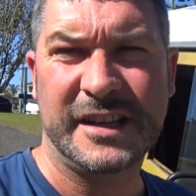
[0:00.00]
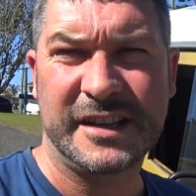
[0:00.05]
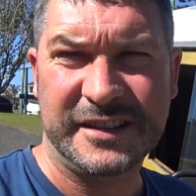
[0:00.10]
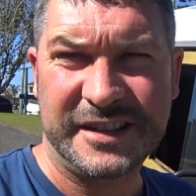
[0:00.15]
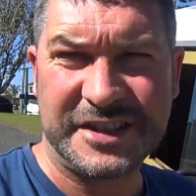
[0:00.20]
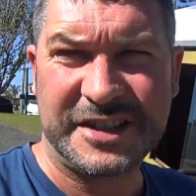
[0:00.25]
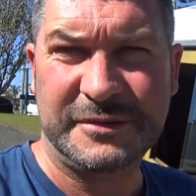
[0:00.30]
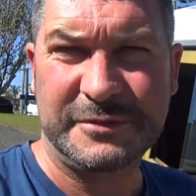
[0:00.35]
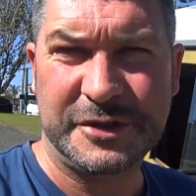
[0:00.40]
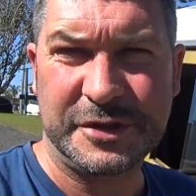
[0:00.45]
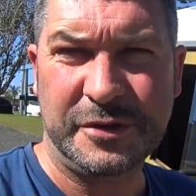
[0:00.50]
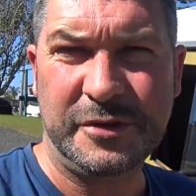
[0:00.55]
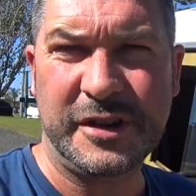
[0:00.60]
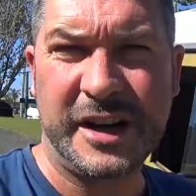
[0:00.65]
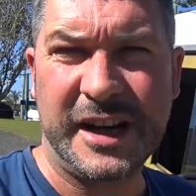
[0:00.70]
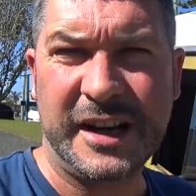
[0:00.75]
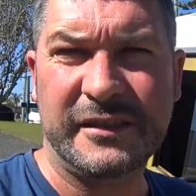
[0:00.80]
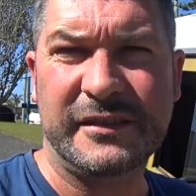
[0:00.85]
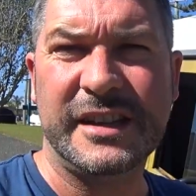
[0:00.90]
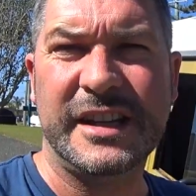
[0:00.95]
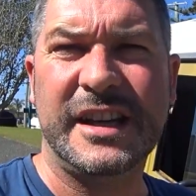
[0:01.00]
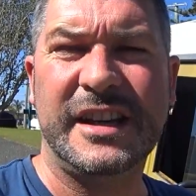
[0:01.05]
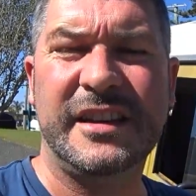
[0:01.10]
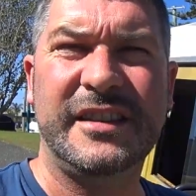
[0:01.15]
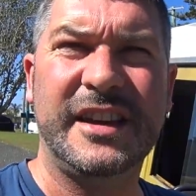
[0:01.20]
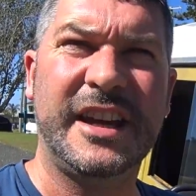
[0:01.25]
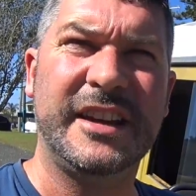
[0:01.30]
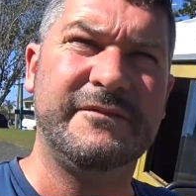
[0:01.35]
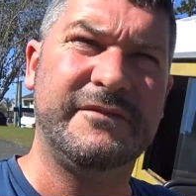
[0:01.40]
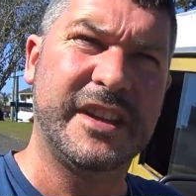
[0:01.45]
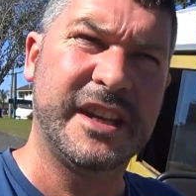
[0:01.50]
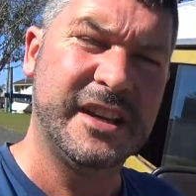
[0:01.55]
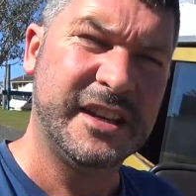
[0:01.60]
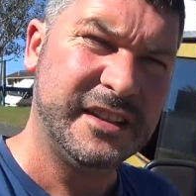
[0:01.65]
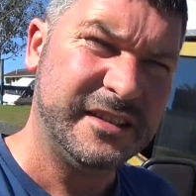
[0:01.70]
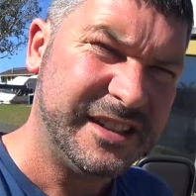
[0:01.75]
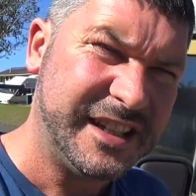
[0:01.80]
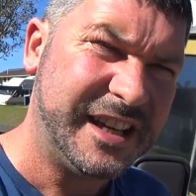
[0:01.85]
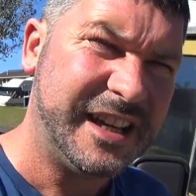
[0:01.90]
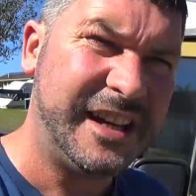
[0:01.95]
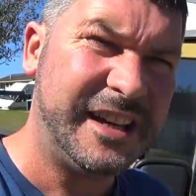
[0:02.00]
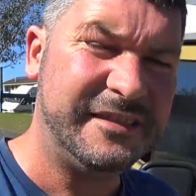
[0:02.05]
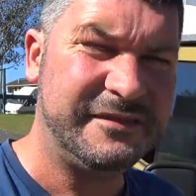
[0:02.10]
There's some talk out there that, yeah,